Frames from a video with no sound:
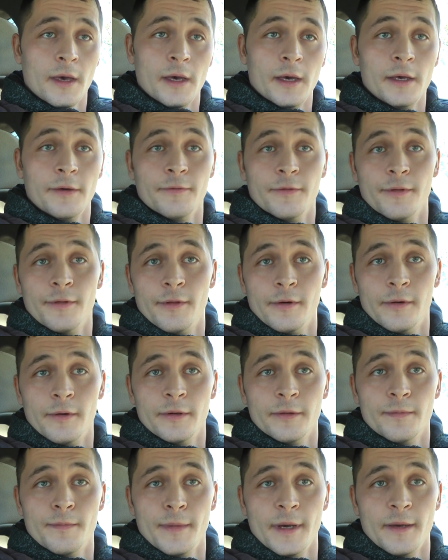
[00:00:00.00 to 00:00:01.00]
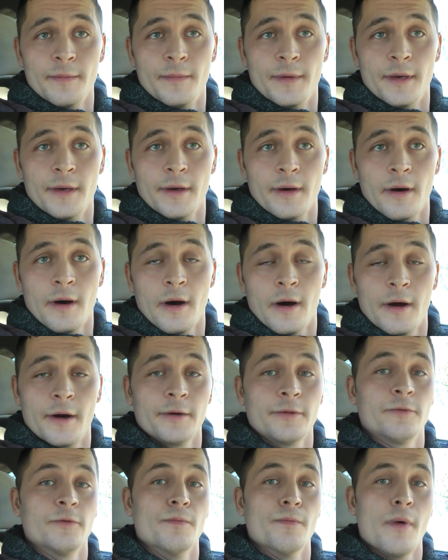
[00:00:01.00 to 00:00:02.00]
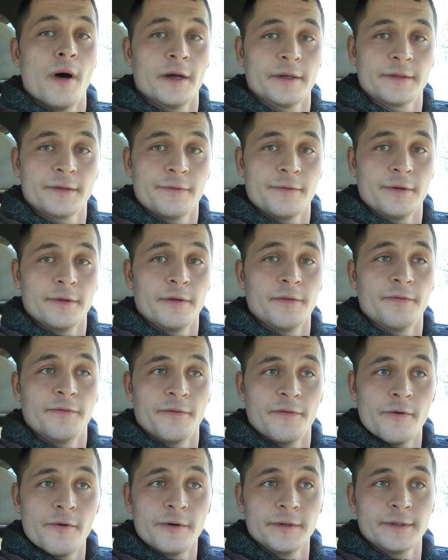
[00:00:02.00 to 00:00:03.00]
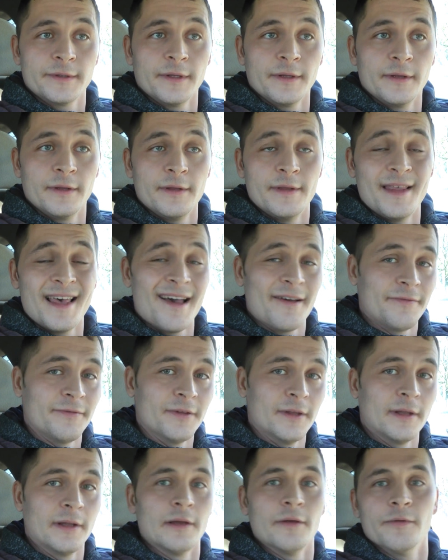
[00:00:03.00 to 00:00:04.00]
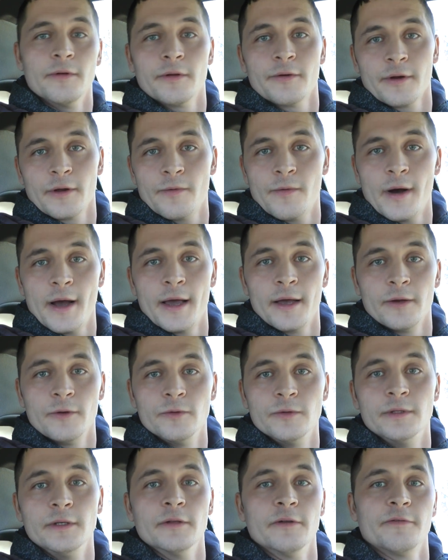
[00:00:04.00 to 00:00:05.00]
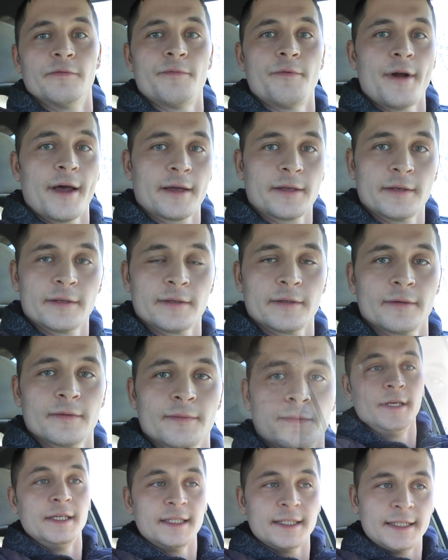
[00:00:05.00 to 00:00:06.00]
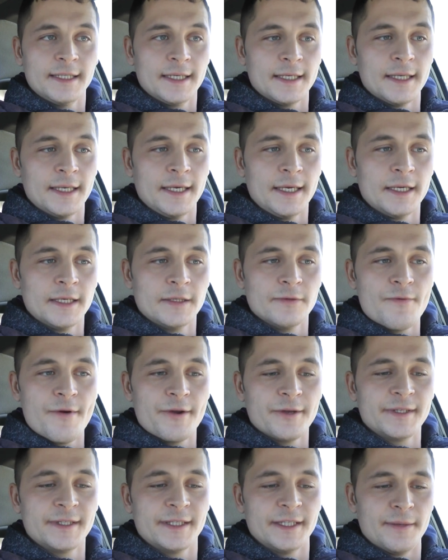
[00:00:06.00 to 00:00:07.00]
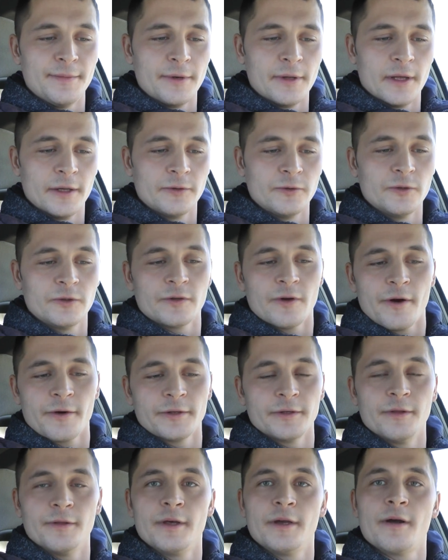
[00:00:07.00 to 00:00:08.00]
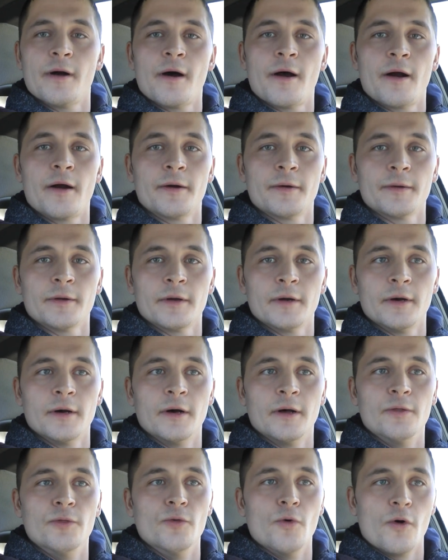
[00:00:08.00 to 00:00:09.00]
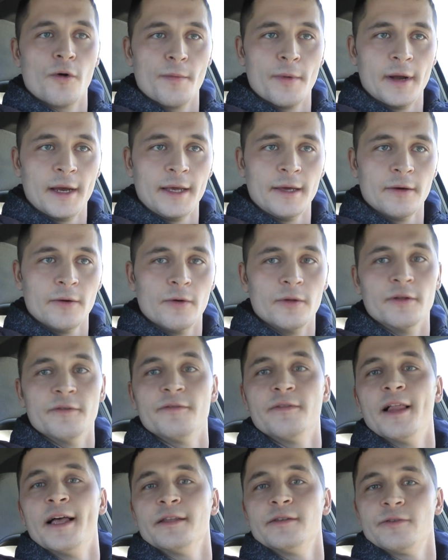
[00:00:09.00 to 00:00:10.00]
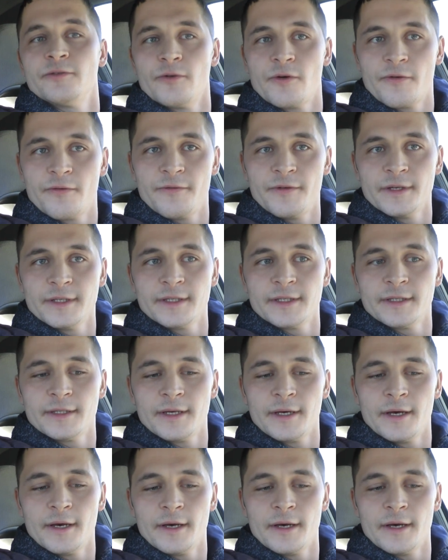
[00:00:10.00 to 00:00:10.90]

even though it may be hard to master it at first and definitely will require a good deal of practice. This technique is very similar to starting the car normally on a flat surface,